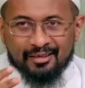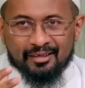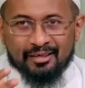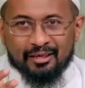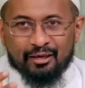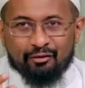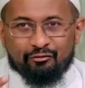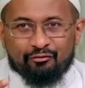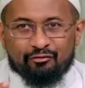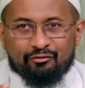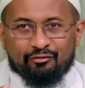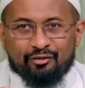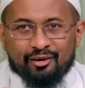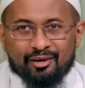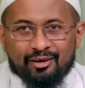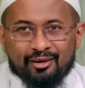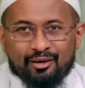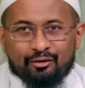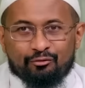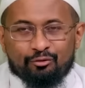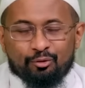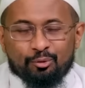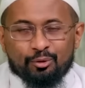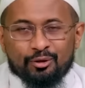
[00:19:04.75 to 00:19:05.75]
if
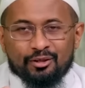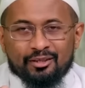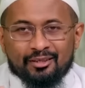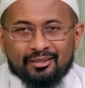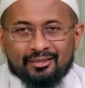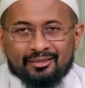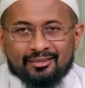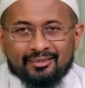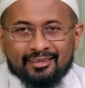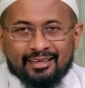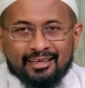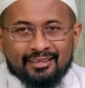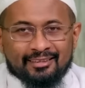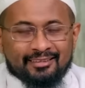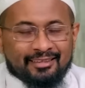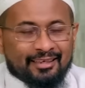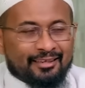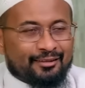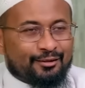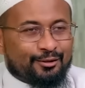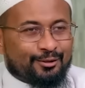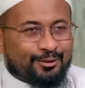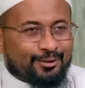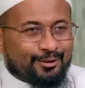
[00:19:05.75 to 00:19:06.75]
you want to get
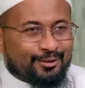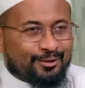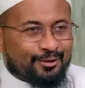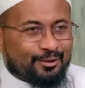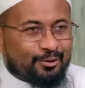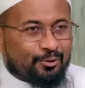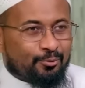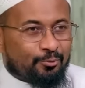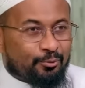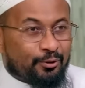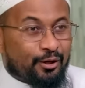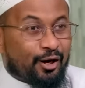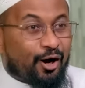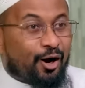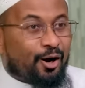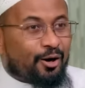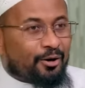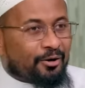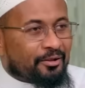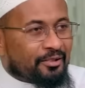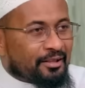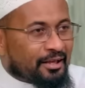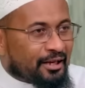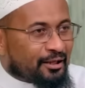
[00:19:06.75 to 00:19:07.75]
technical, we
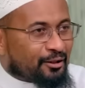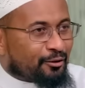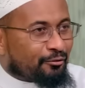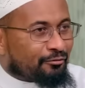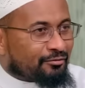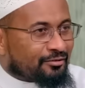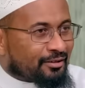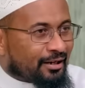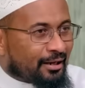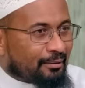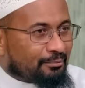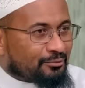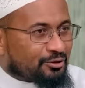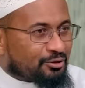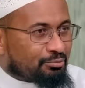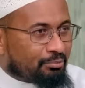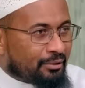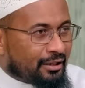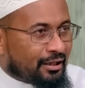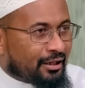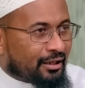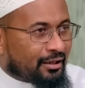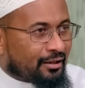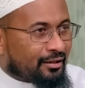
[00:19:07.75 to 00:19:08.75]
are in the end of times,
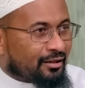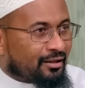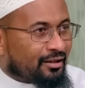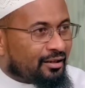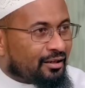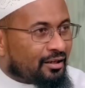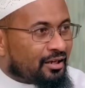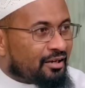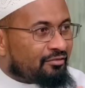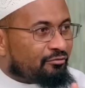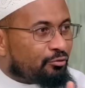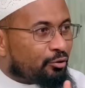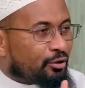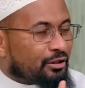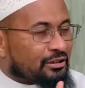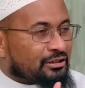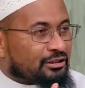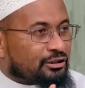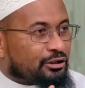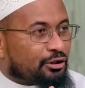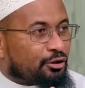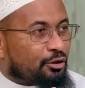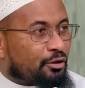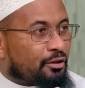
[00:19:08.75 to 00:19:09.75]
meaning if you
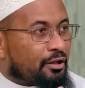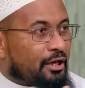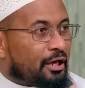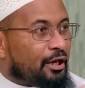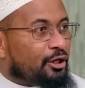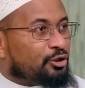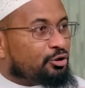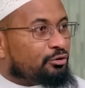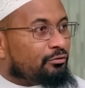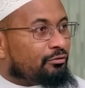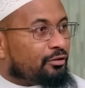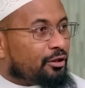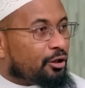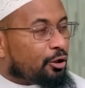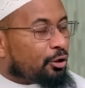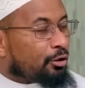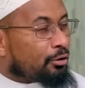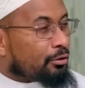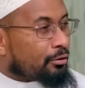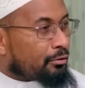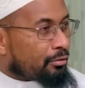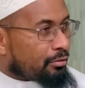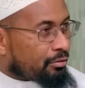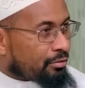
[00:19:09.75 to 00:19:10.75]
consider the age of the
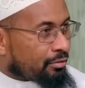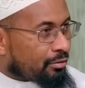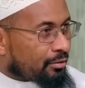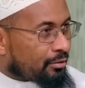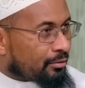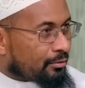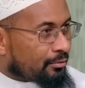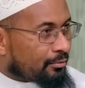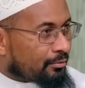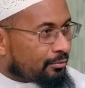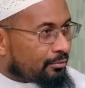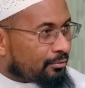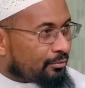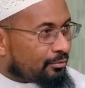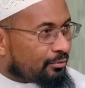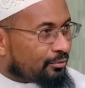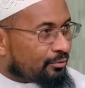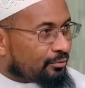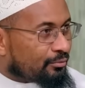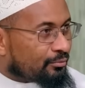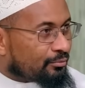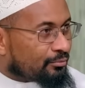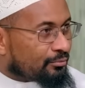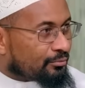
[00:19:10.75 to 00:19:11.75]
earth,
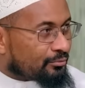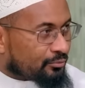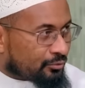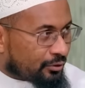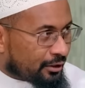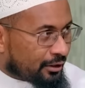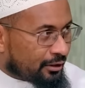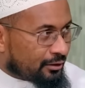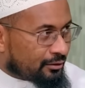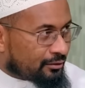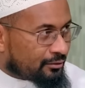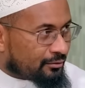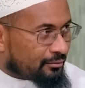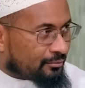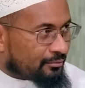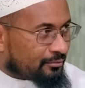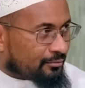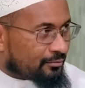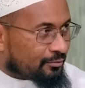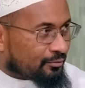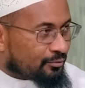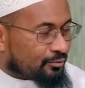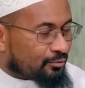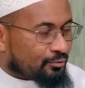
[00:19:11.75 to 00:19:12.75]
right?
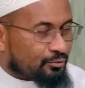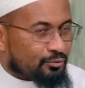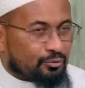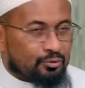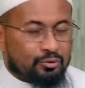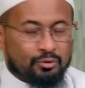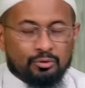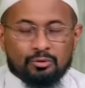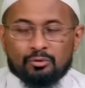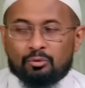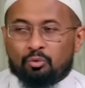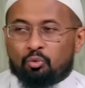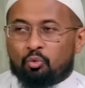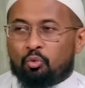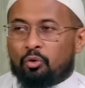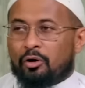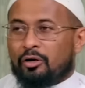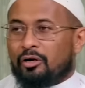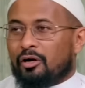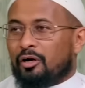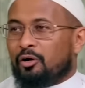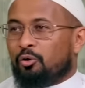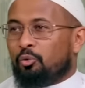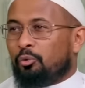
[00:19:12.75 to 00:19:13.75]

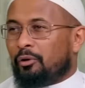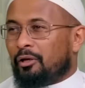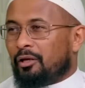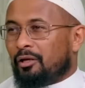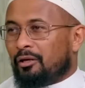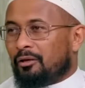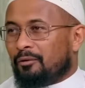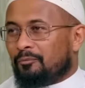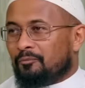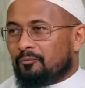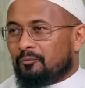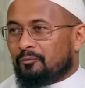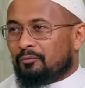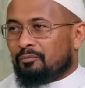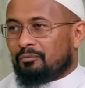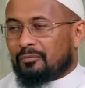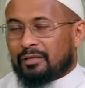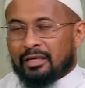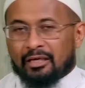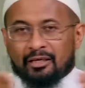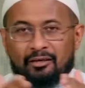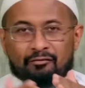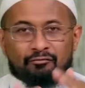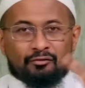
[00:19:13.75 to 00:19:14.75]
Where are we?
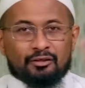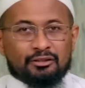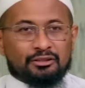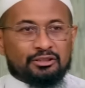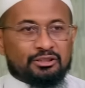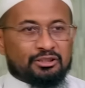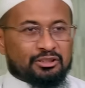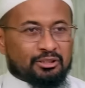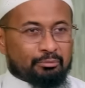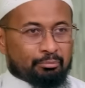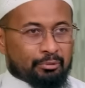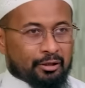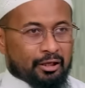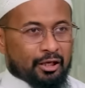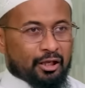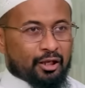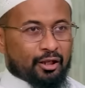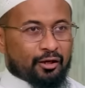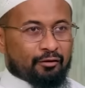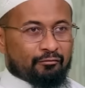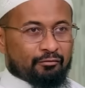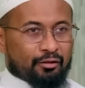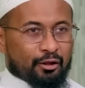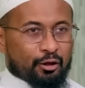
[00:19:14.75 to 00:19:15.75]
And if this is the
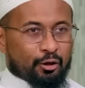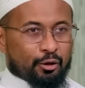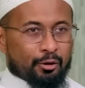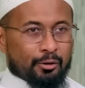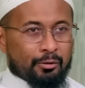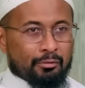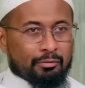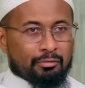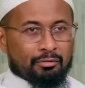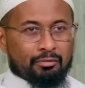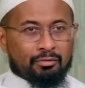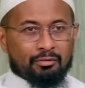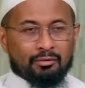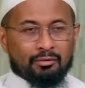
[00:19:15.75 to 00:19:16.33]
beginning of the earth,